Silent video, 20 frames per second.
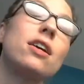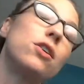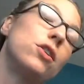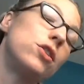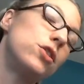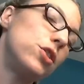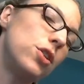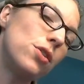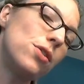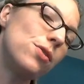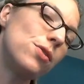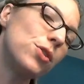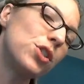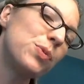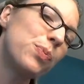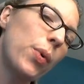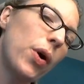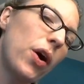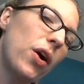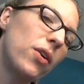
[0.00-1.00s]
could use
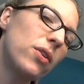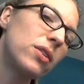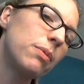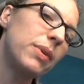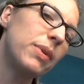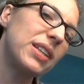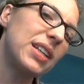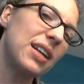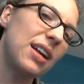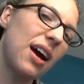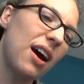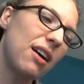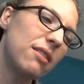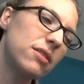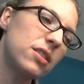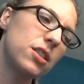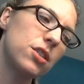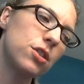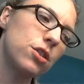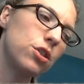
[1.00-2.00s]
both, but they'd have
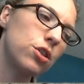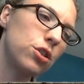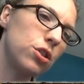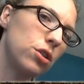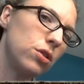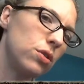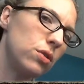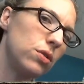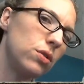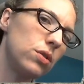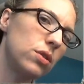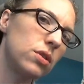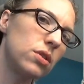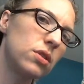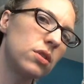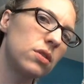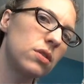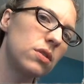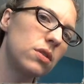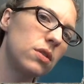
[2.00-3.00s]
to
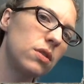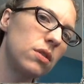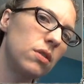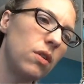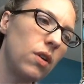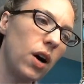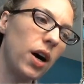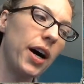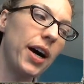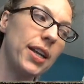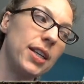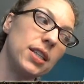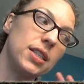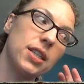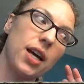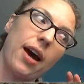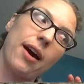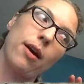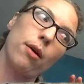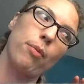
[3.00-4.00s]
choose an
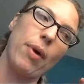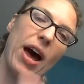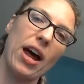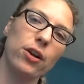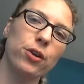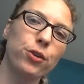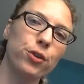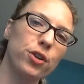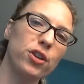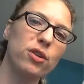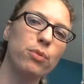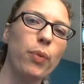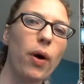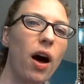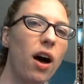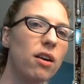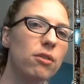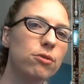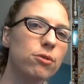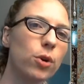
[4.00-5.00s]
entire battle group
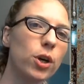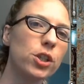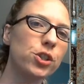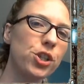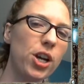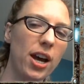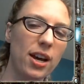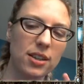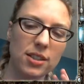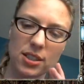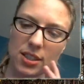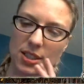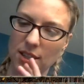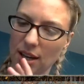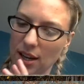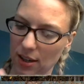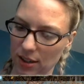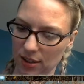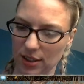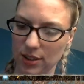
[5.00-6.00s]
of warjacks
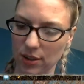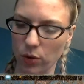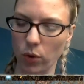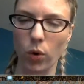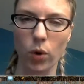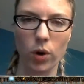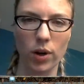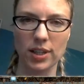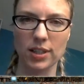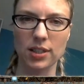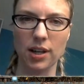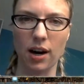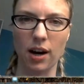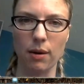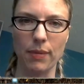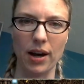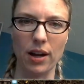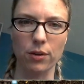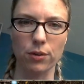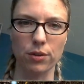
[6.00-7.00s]
or an entire
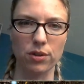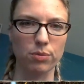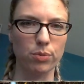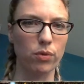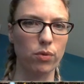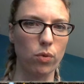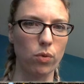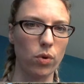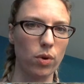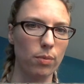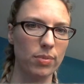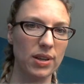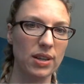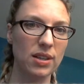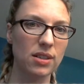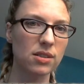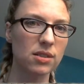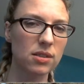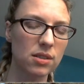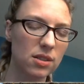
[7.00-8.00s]
battle group of war
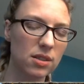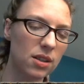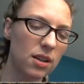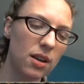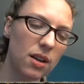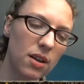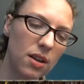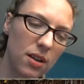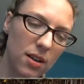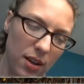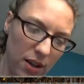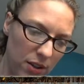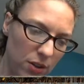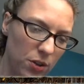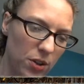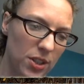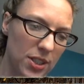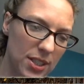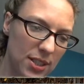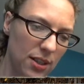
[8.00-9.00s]
beasts, and you
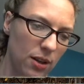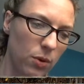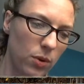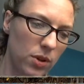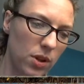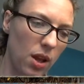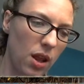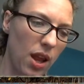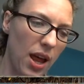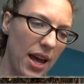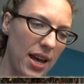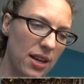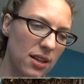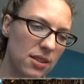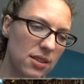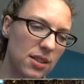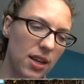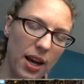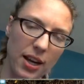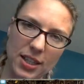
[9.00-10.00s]
could stick with the
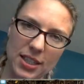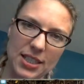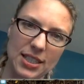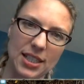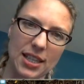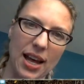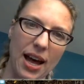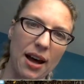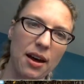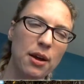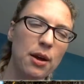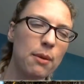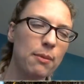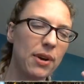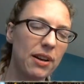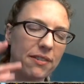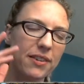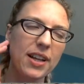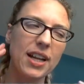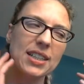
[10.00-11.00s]
lights. I could see that. But
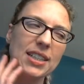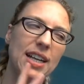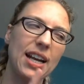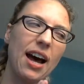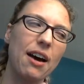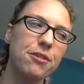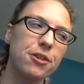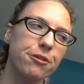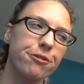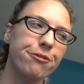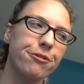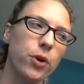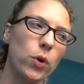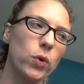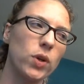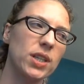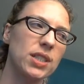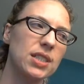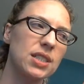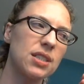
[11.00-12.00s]
I feel like they'd have to
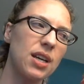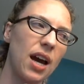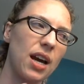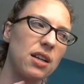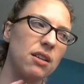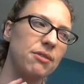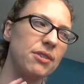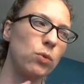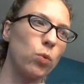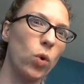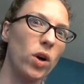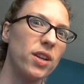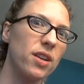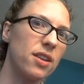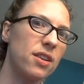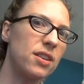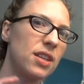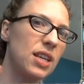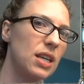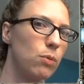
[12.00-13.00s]
focus kind of in one
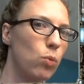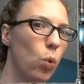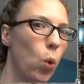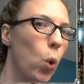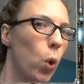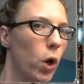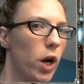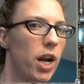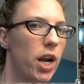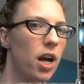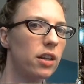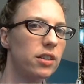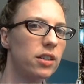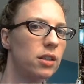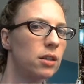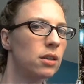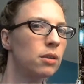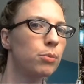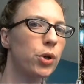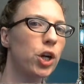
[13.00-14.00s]
theme or
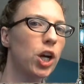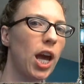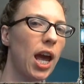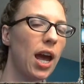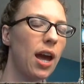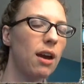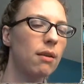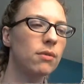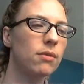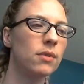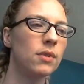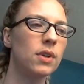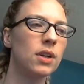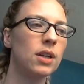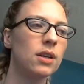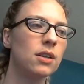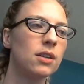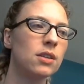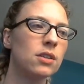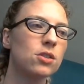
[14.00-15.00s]
another per game,
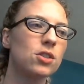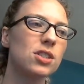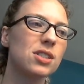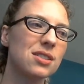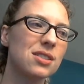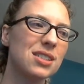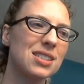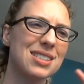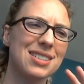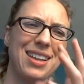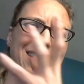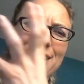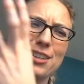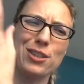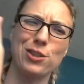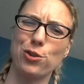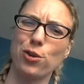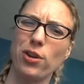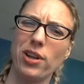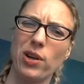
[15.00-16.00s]
just because, like,
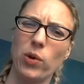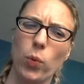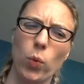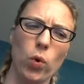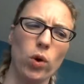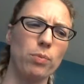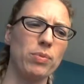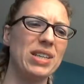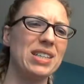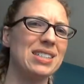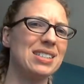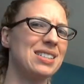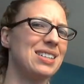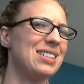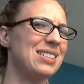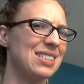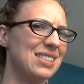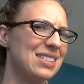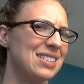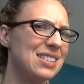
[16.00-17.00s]
controlling a war beast
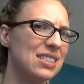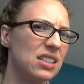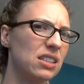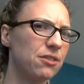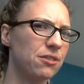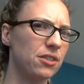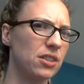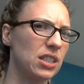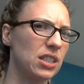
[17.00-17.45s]
is a different